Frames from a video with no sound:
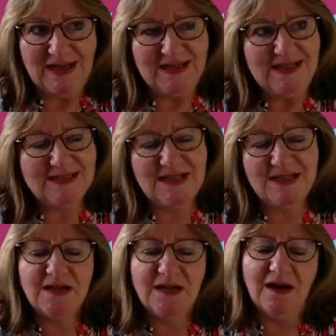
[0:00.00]
And he
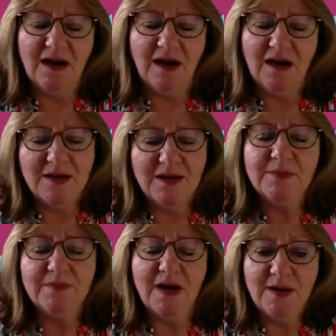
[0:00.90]
said,
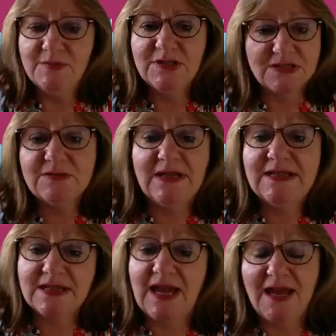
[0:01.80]
I'm just
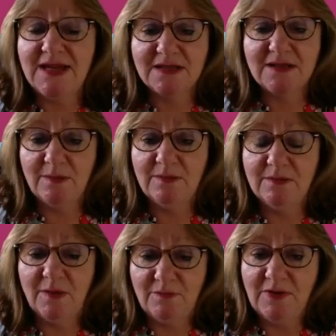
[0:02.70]
really scared, and
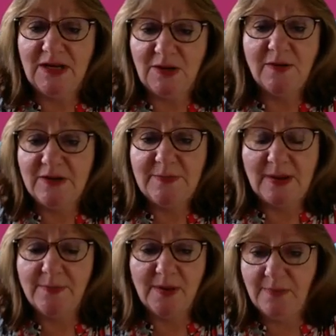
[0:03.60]
I'm really worried
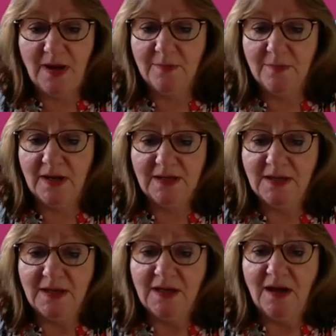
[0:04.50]
about my mum.
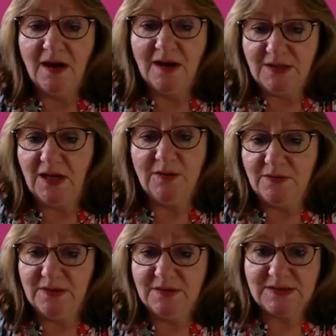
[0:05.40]
I
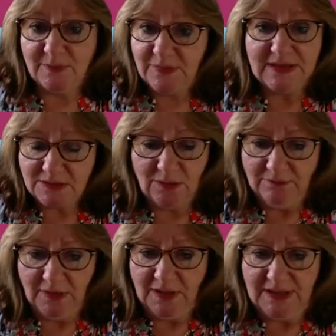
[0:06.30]
know that something's
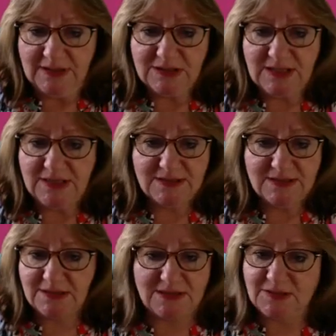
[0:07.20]
not right.
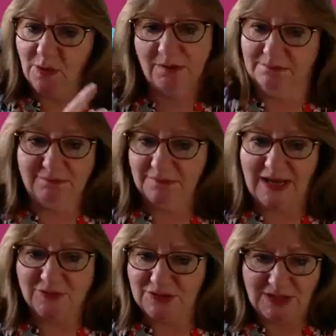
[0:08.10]
She's not
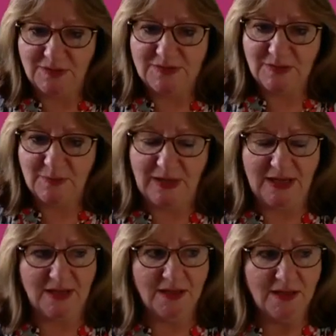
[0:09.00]
how she used to
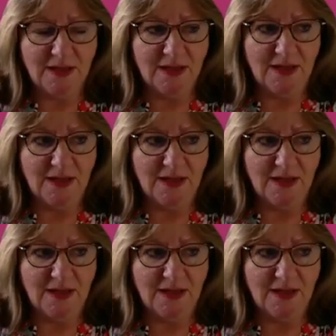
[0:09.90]
be.